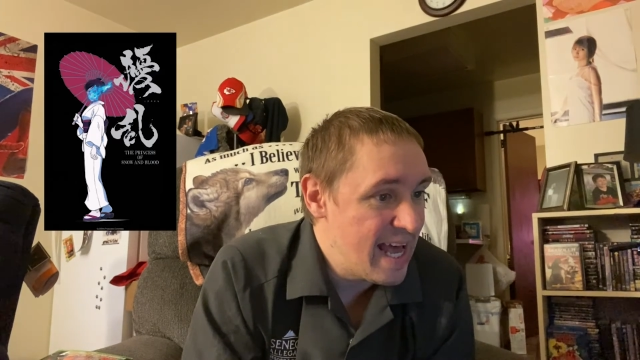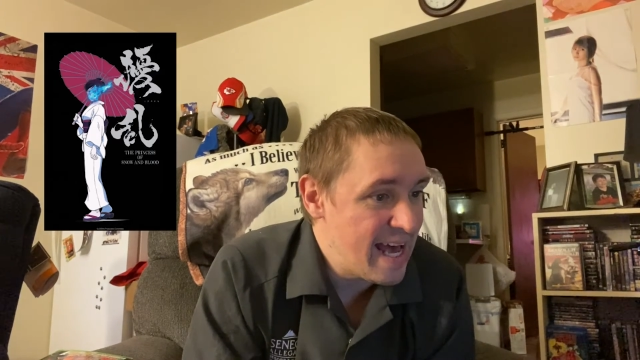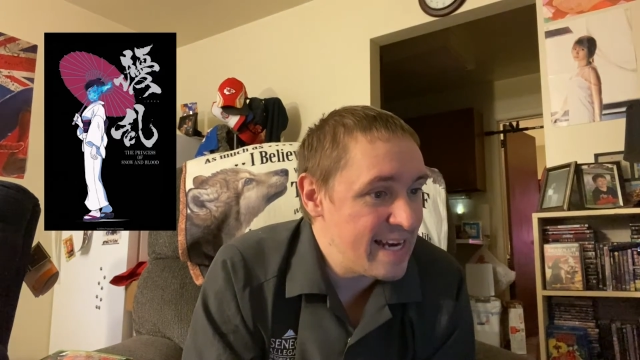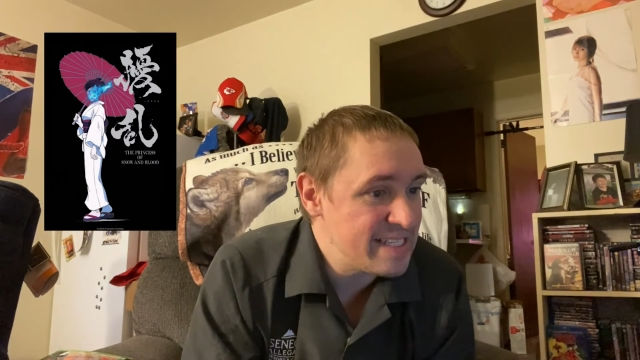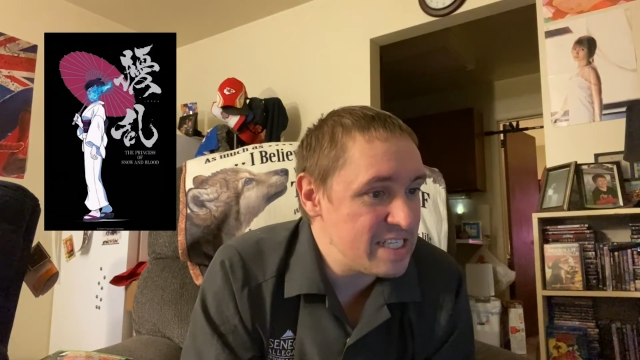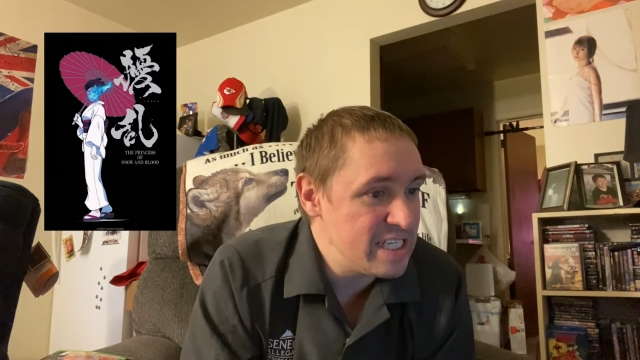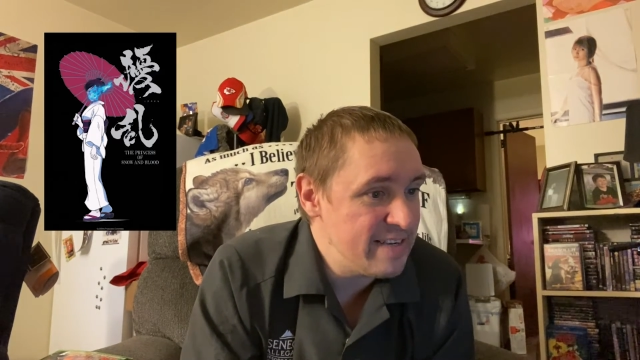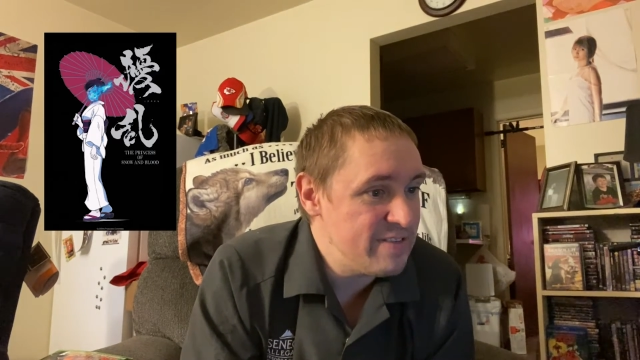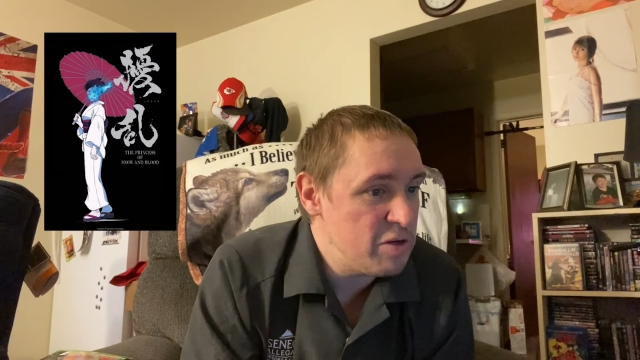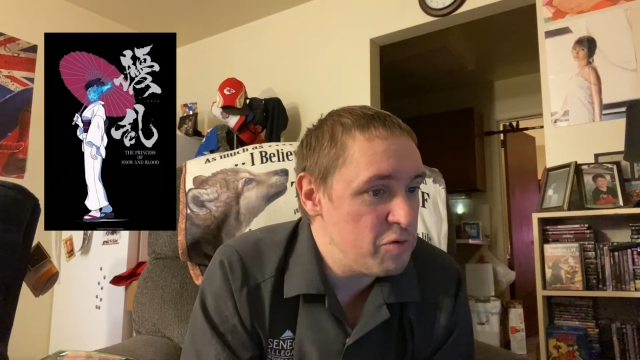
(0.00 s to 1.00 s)
and has
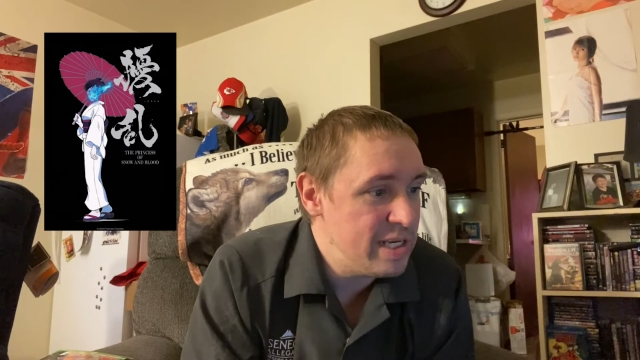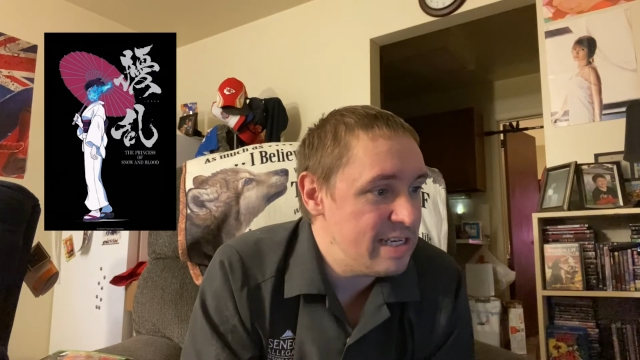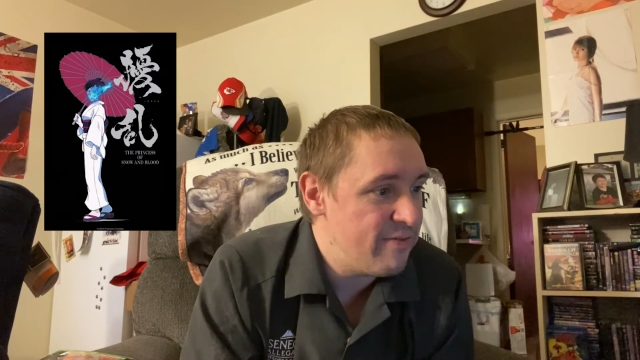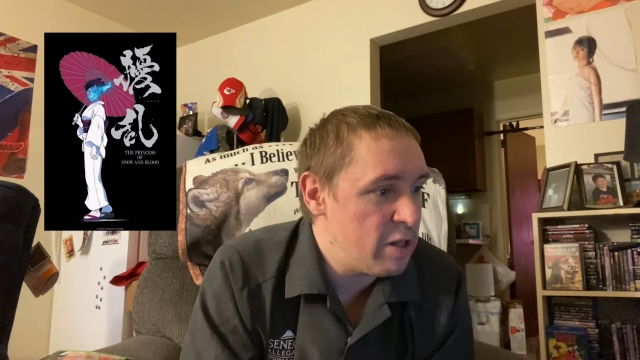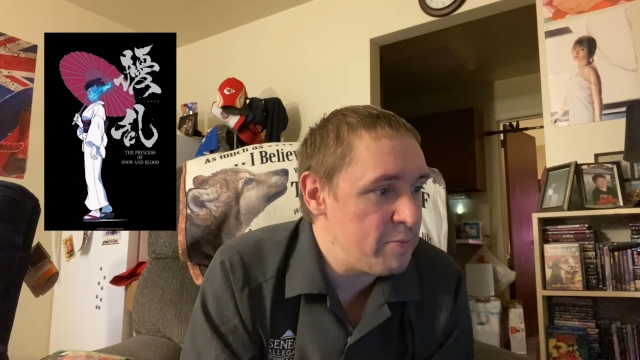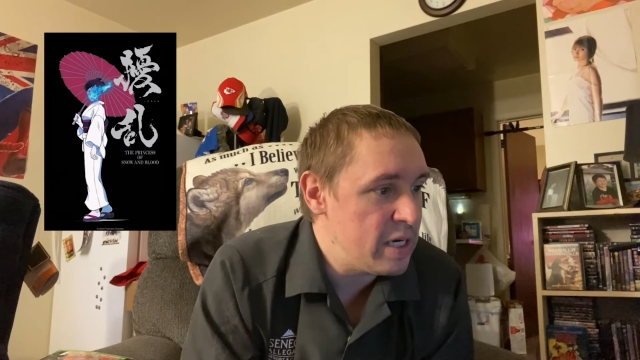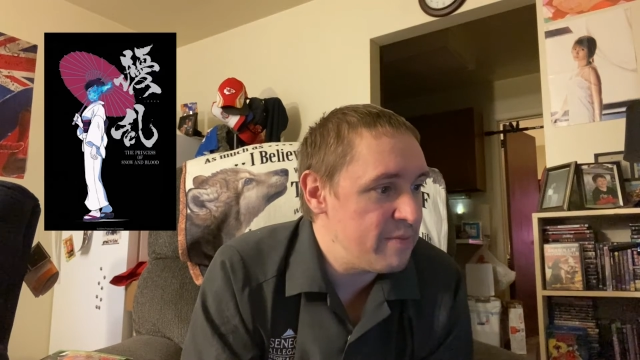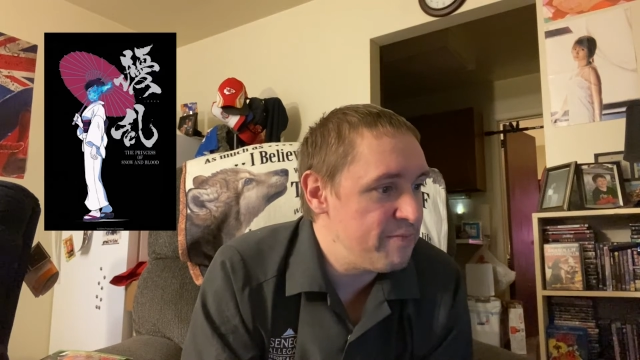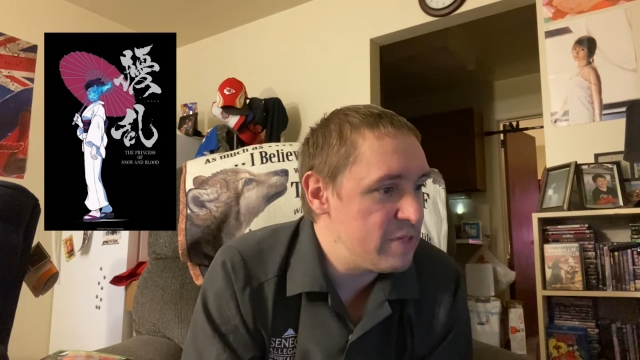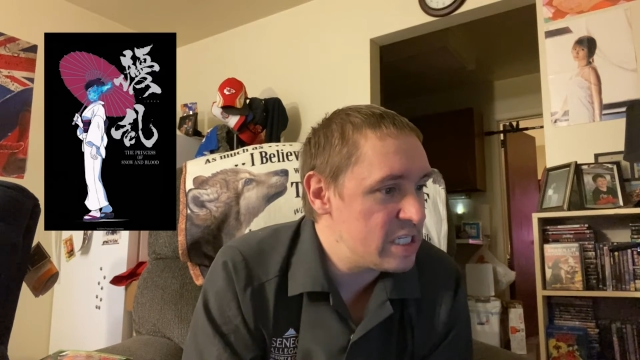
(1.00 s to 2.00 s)
achieved a unique development
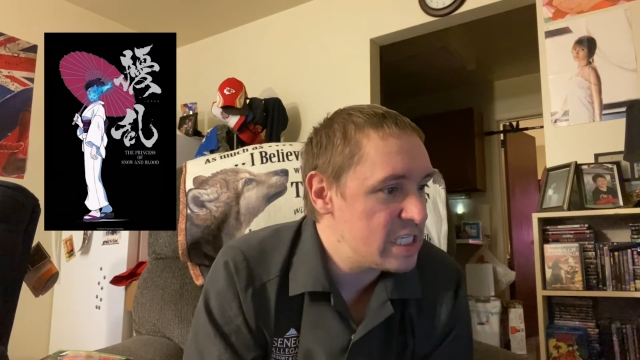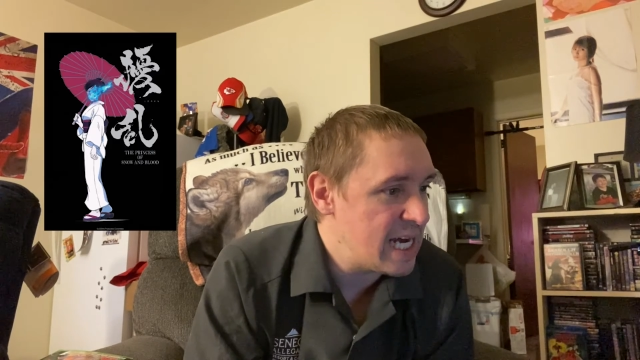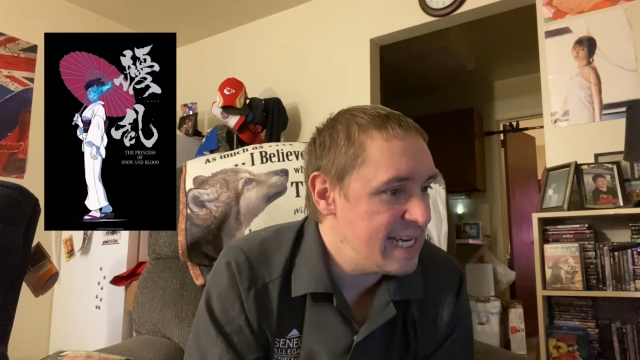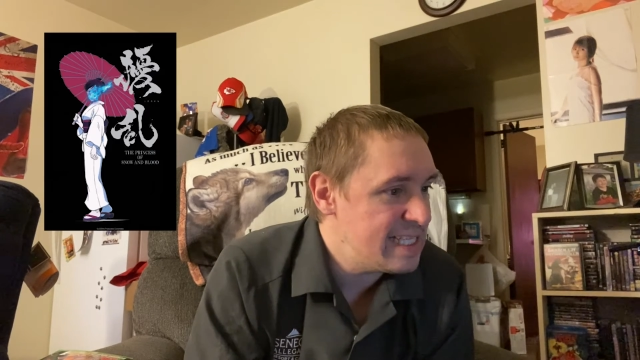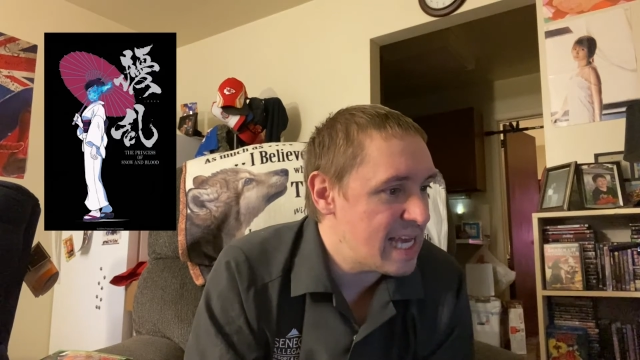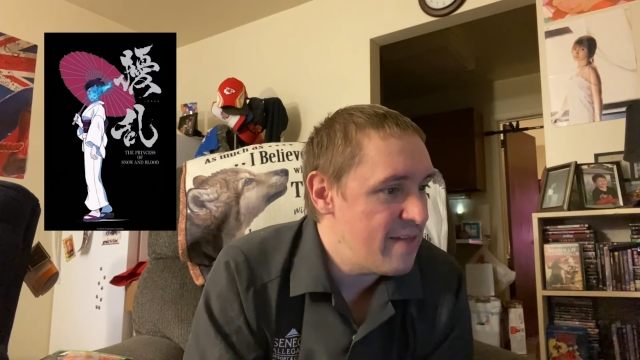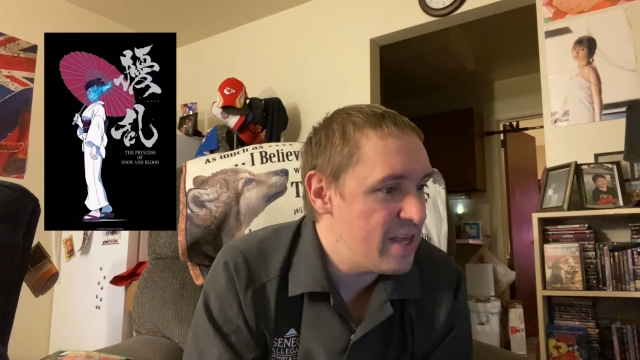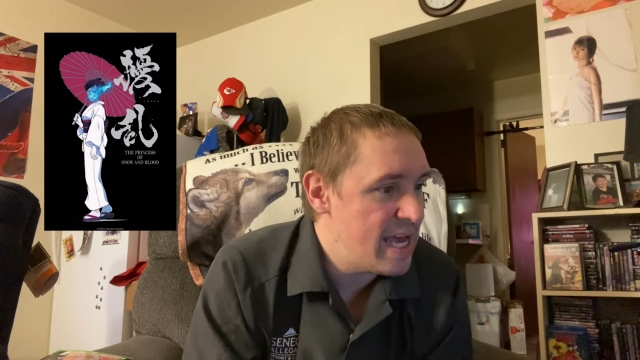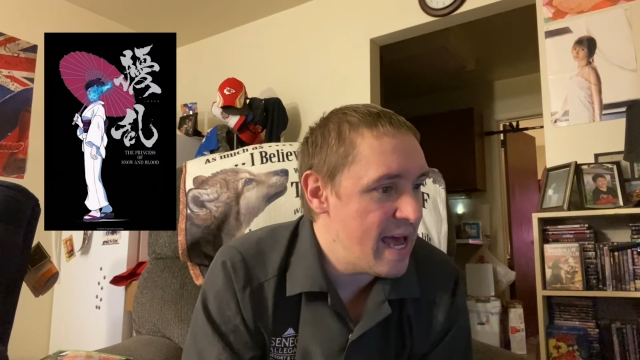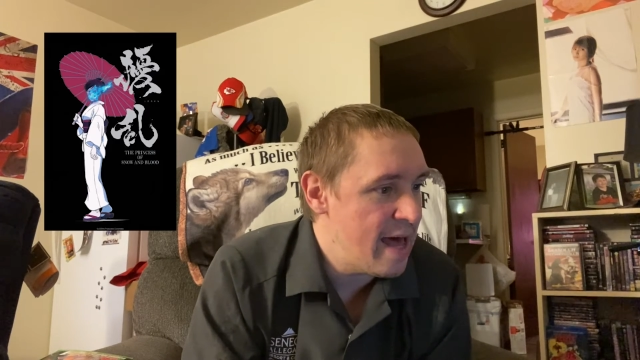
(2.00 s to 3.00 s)
in which science and the